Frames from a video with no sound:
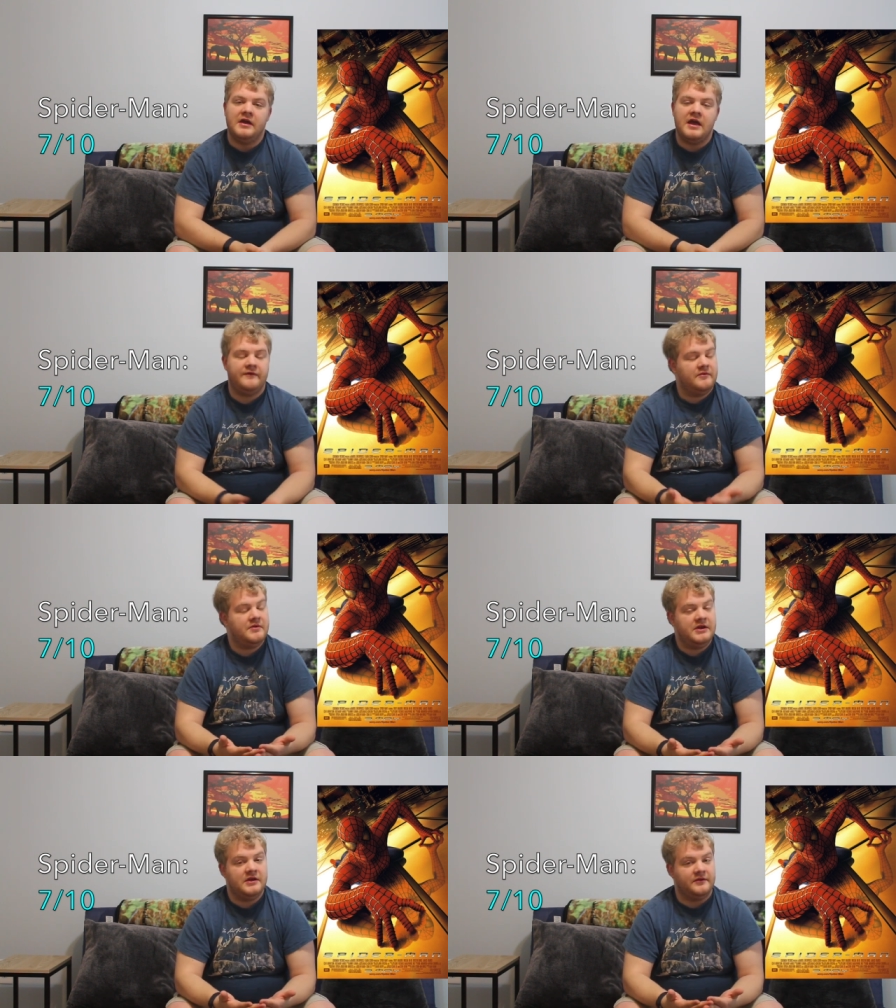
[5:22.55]

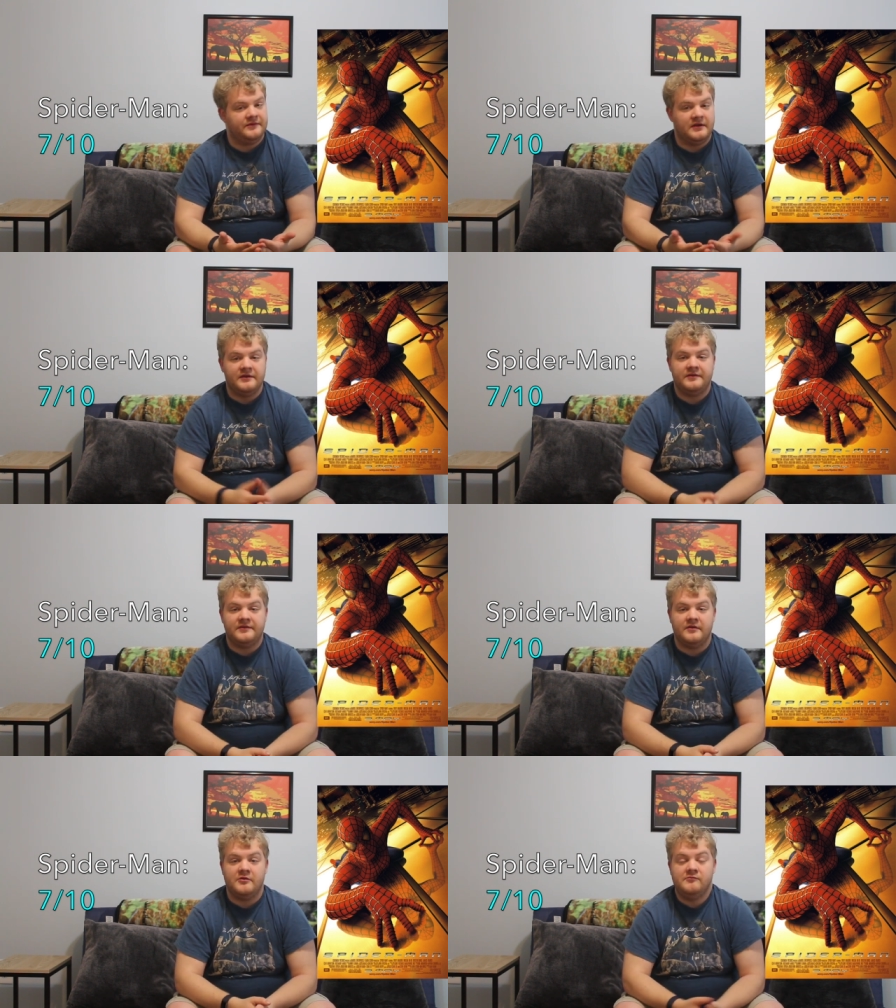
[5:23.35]
Everybody else does,
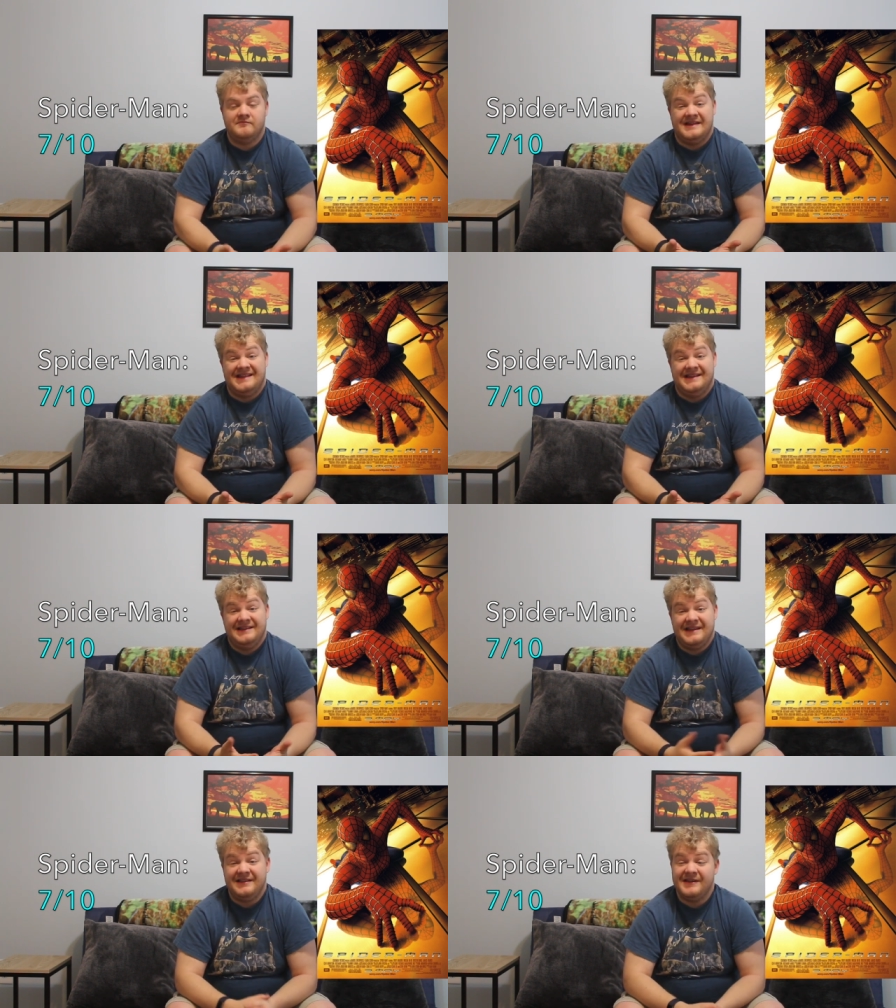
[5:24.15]
so I
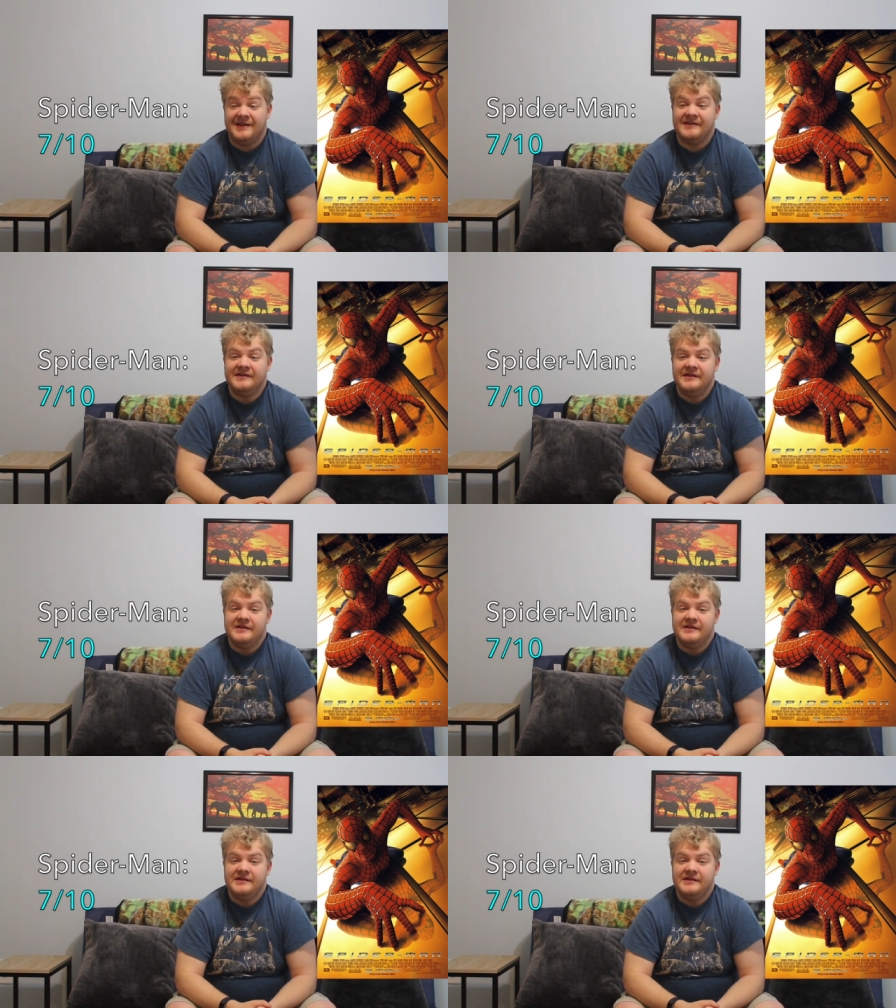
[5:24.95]
like that line.